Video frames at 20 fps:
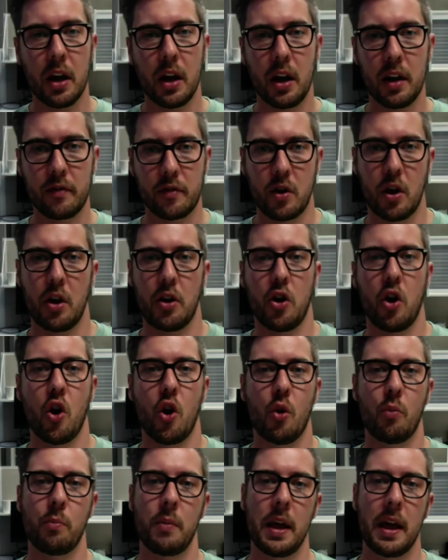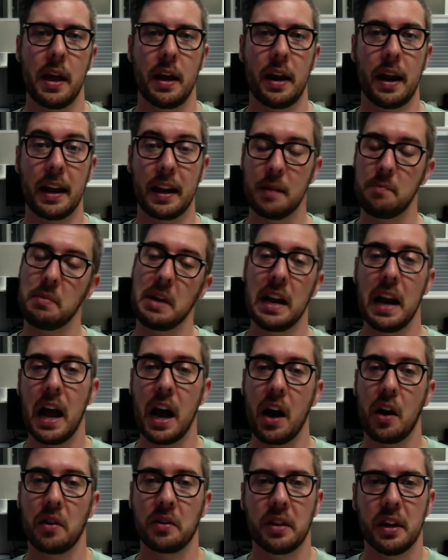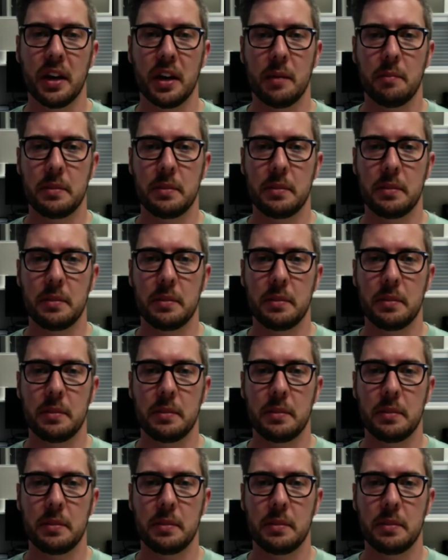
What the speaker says: have gone home, and I can be loud